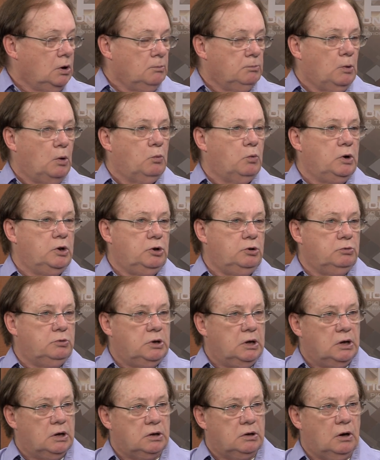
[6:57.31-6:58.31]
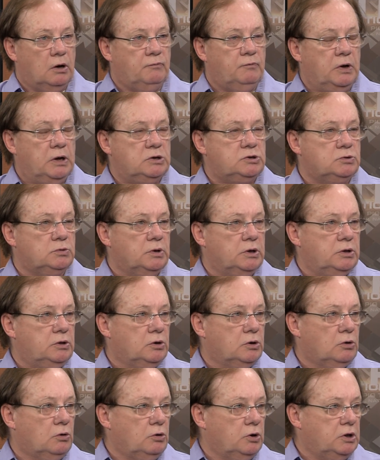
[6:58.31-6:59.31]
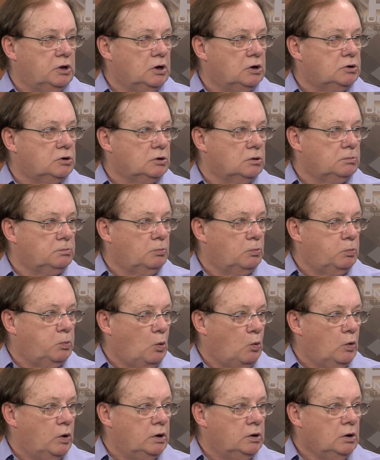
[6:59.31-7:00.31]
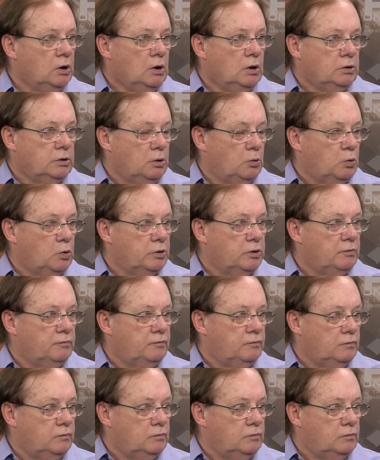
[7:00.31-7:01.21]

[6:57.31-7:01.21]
But when you get eventually, they're going to get to the point that where the